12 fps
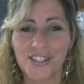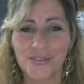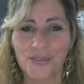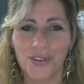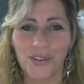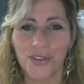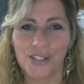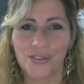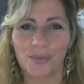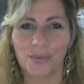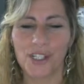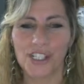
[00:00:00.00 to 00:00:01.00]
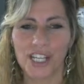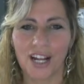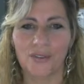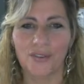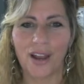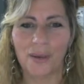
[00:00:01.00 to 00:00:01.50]
review is for
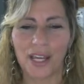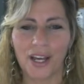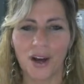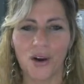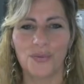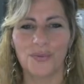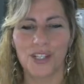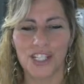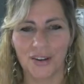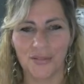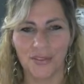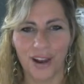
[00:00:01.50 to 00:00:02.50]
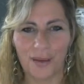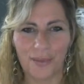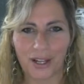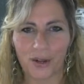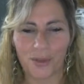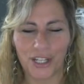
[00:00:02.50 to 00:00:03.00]
Michelle Flemming of Michelle
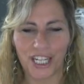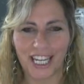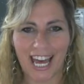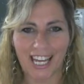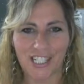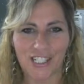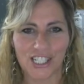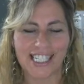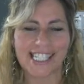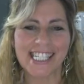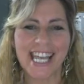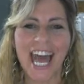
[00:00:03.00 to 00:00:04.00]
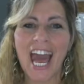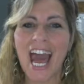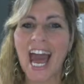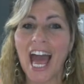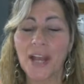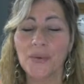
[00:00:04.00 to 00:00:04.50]
Flemming Communications.
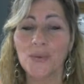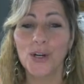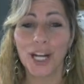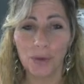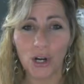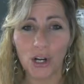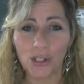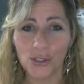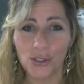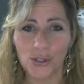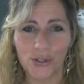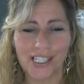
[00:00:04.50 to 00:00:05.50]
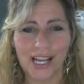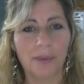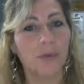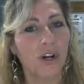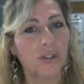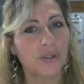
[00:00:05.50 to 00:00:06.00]
And what I'm going to do is
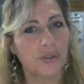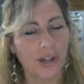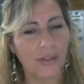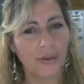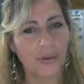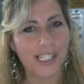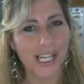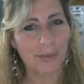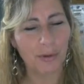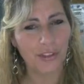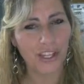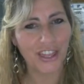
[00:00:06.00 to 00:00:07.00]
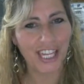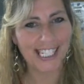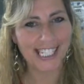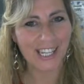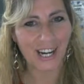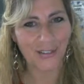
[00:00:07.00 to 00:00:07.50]
I'm going to run through some of the
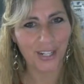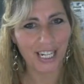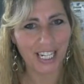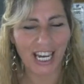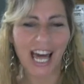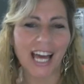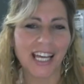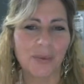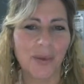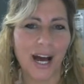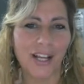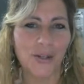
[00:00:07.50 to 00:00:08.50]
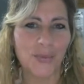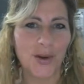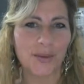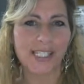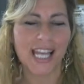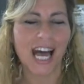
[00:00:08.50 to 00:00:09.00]
things that I really like about your
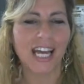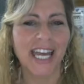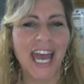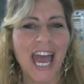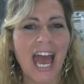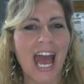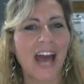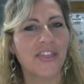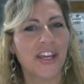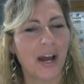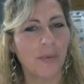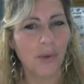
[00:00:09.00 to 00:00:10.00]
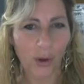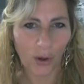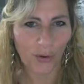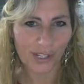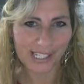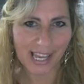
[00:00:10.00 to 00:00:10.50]
website, and then I will
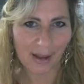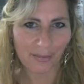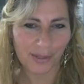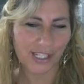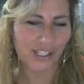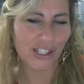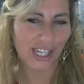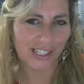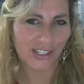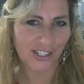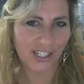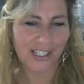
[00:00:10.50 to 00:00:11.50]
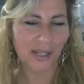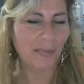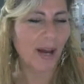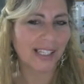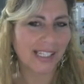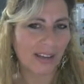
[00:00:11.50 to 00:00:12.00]
offer some suggestions,
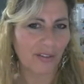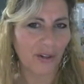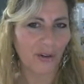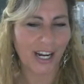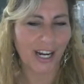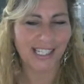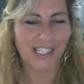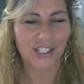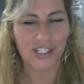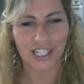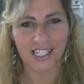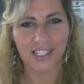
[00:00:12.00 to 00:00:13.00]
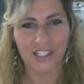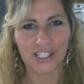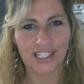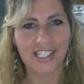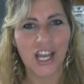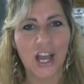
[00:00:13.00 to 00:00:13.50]
about 7 or 8
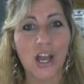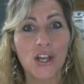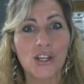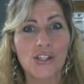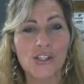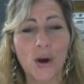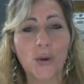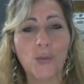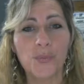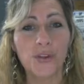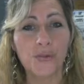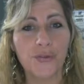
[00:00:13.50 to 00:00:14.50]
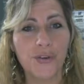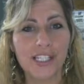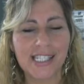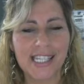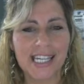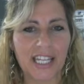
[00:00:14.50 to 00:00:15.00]
suggestions. So the
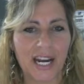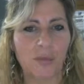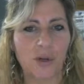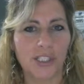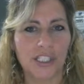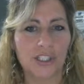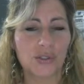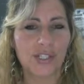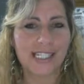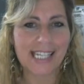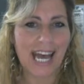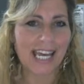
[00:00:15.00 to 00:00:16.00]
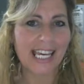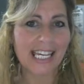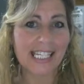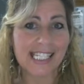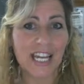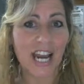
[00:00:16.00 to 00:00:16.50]
first thing that I wanted to say
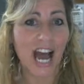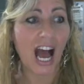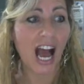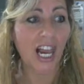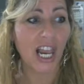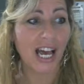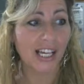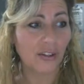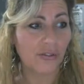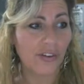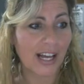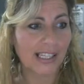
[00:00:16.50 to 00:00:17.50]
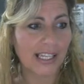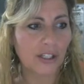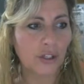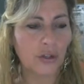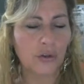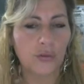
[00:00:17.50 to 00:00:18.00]
is that I like the fact
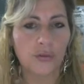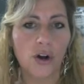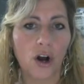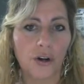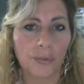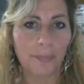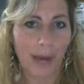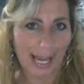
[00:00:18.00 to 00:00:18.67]
that you've got